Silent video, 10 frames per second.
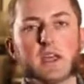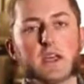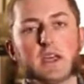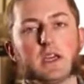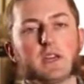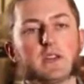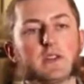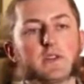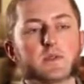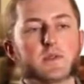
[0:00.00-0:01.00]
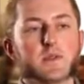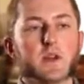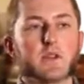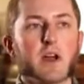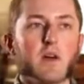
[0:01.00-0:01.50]
and when you
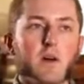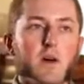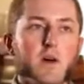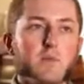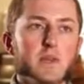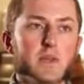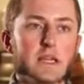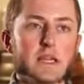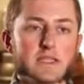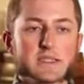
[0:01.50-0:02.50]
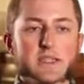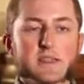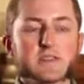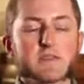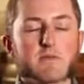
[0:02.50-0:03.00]
have alcohol being less
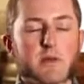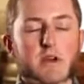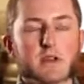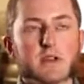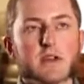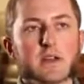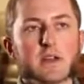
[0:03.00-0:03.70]
dense than water,